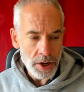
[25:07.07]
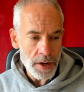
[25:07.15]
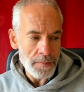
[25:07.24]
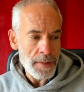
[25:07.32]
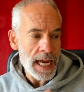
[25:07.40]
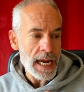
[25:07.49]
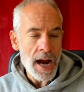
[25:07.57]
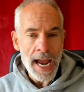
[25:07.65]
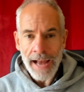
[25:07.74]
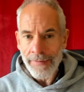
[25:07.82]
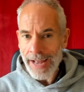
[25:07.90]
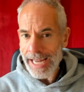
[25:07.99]
Look at me, I
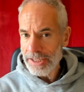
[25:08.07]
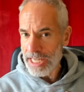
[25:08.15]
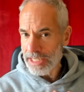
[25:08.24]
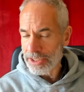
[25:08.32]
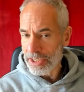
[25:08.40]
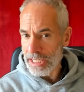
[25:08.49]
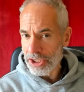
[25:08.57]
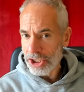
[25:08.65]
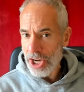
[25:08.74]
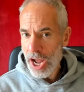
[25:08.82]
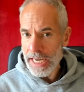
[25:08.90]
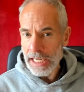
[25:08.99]
have access to this
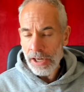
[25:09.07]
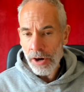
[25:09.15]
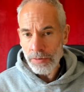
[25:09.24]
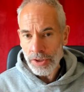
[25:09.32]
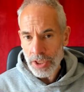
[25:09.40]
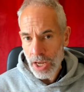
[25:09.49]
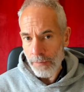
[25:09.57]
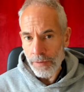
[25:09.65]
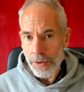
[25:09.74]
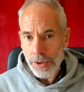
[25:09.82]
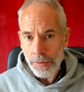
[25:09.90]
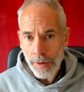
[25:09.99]
shiny gold stuff.
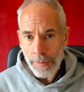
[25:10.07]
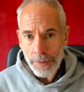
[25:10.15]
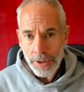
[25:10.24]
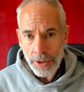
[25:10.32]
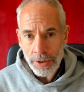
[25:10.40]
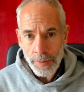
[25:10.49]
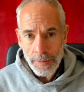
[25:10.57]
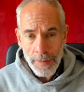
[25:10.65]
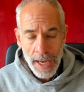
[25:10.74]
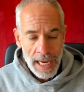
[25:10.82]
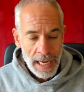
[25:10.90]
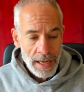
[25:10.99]
You should reproduce with
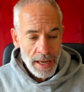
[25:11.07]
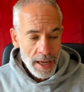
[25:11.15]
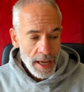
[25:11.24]
me.